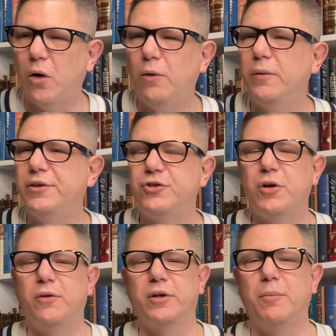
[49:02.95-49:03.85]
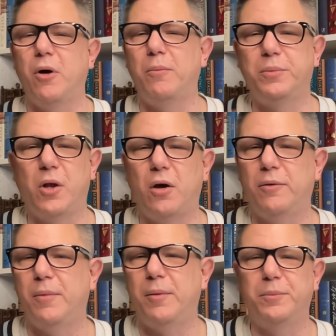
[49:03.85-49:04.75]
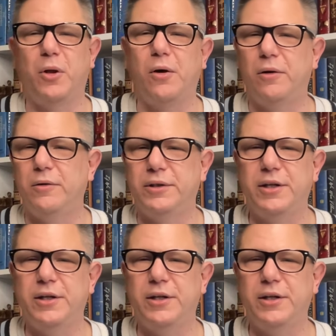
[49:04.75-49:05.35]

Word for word: always showing a Montblanc,